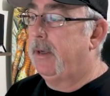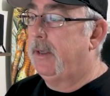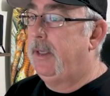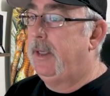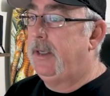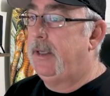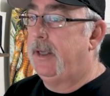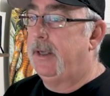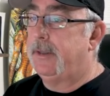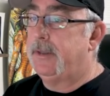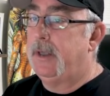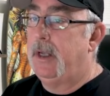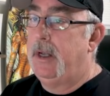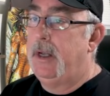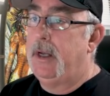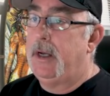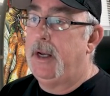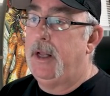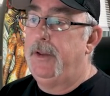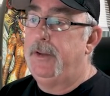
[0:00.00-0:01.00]
Details.
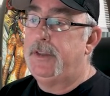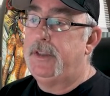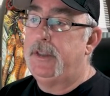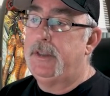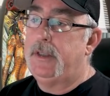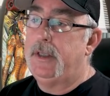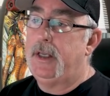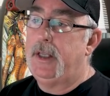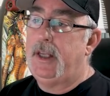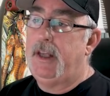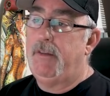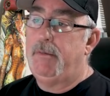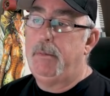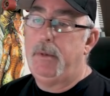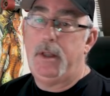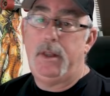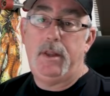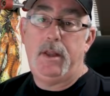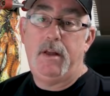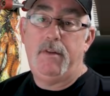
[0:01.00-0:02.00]
Now this is going to give
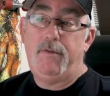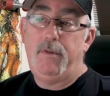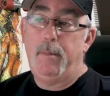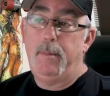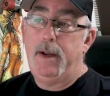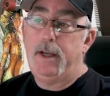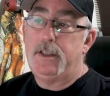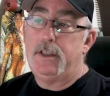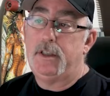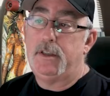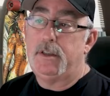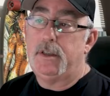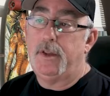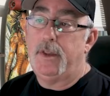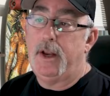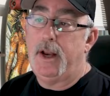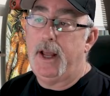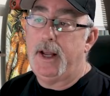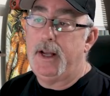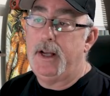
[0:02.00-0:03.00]
me the information so
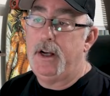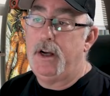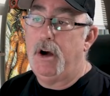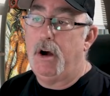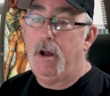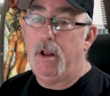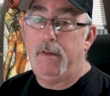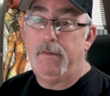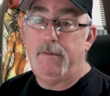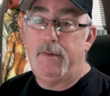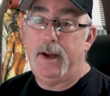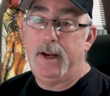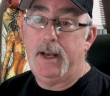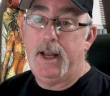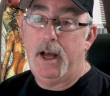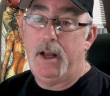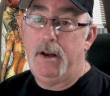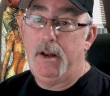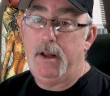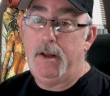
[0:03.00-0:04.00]
that I can call and find
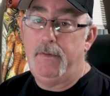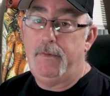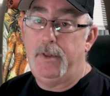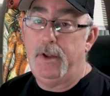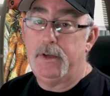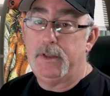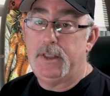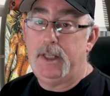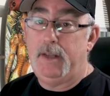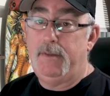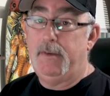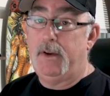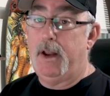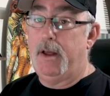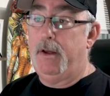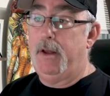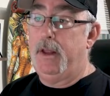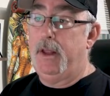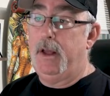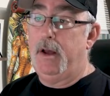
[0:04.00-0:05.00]
out if there's even
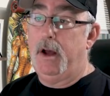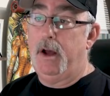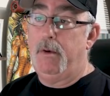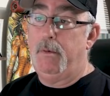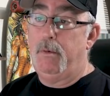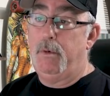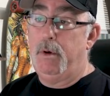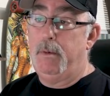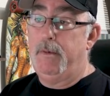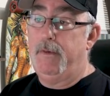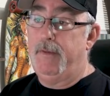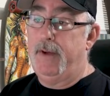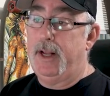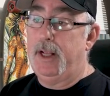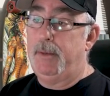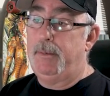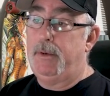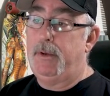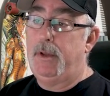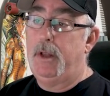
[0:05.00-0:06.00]
a room
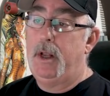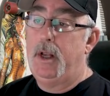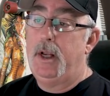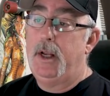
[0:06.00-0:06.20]
available.